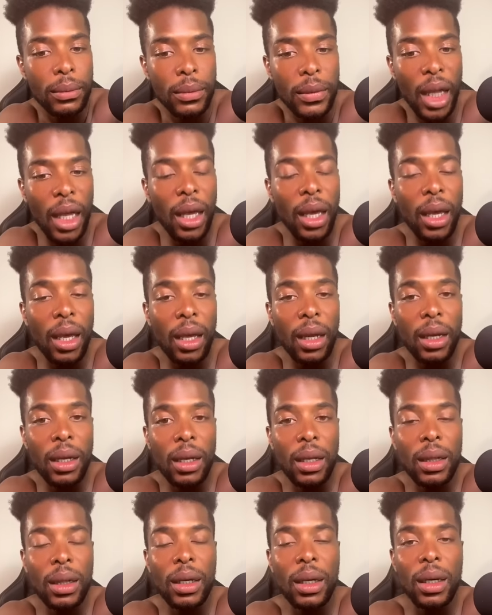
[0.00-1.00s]
And
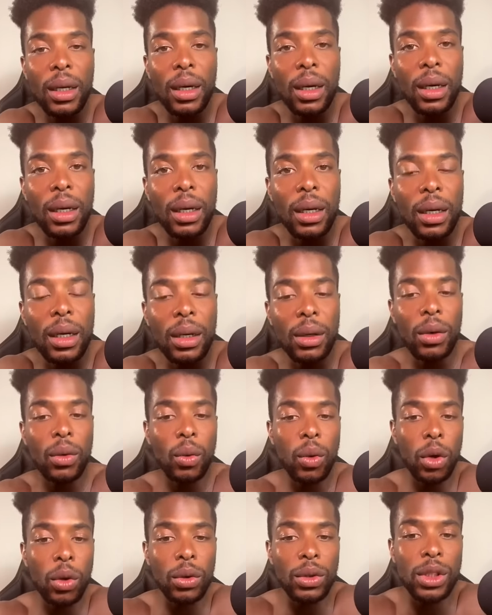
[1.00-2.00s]
the uh,
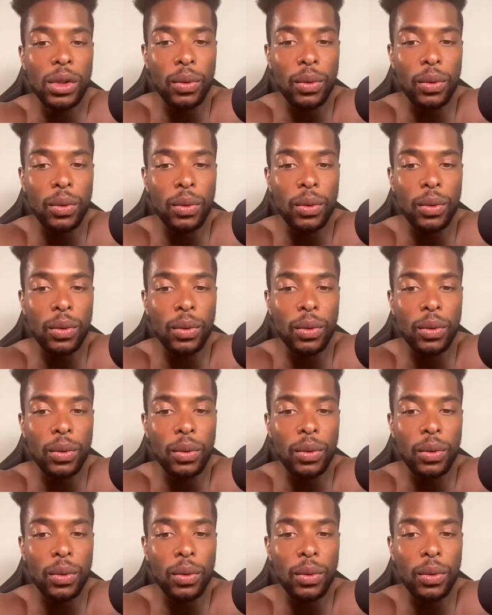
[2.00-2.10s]
who's a